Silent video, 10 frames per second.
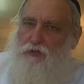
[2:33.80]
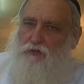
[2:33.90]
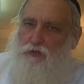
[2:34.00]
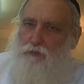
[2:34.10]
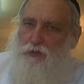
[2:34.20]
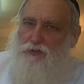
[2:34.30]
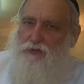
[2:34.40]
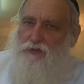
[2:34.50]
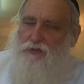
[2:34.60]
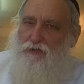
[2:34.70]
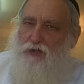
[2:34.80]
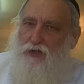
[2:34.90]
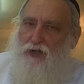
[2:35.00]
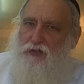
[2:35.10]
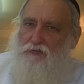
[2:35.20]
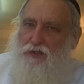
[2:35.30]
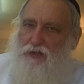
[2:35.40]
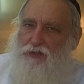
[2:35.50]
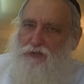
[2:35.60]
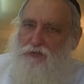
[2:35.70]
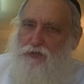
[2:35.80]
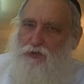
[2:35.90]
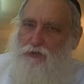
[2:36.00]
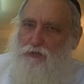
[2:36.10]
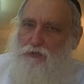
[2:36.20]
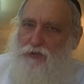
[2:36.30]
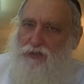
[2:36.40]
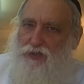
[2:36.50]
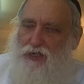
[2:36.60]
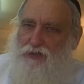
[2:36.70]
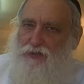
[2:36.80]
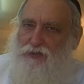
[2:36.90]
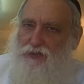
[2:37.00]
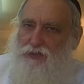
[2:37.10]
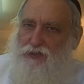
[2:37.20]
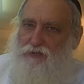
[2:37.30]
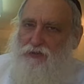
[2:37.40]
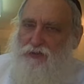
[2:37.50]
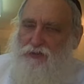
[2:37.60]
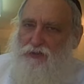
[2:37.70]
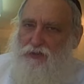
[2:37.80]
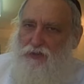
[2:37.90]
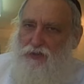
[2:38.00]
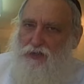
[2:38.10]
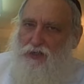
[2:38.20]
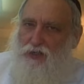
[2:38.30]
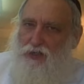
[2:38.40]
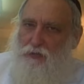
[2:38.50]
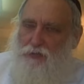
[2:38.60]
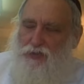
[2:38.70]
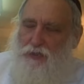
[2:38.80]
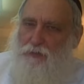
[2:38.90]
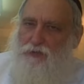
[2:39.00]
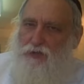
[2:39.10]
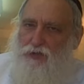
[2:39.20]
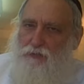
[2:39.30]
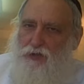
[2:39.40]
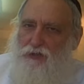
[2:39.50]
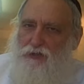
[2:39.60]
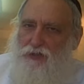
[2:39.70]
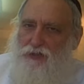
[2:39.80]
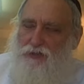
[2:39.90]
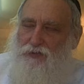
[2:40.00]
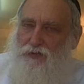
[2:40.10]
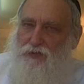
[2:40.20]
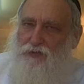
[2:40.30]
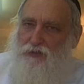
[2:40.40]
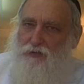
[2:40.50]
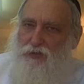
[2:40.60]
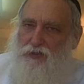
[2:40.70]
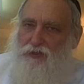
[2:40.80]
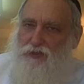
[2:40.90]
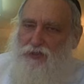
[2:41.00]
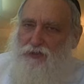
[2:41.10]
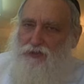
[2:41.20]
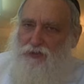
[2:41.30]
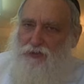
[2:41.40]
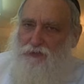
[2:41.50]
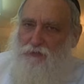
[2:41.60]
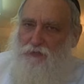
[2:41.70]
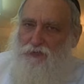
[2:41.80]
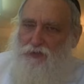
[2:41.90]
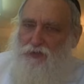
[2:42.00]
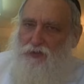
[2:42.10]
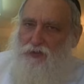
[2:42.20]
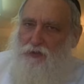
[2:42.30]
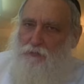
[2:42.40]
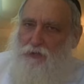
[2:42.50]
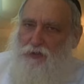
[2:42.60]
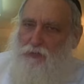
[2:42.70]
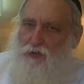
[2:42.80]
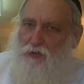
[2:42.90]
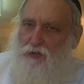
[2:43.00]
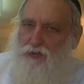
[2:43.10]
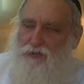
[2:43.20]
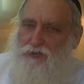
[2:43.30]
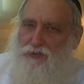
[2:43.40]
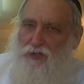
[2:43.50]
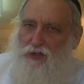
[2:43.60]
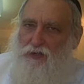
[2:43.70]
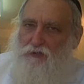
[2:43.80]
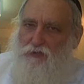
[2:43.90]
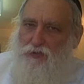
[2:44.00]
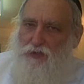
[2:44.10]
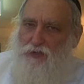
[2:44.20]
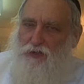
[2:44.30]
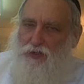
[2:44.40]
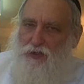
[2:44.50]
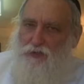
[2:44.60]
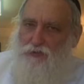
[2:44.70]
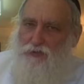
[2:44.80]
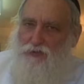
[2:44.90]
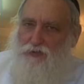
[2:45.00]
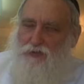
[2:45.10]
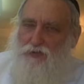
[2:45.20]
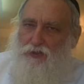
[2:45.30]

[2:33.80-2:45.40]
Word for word: the forbidden artifacts of a Jew, a tallis and his tefillin. He was able to smuggle it in into his jail cell. But because of the guards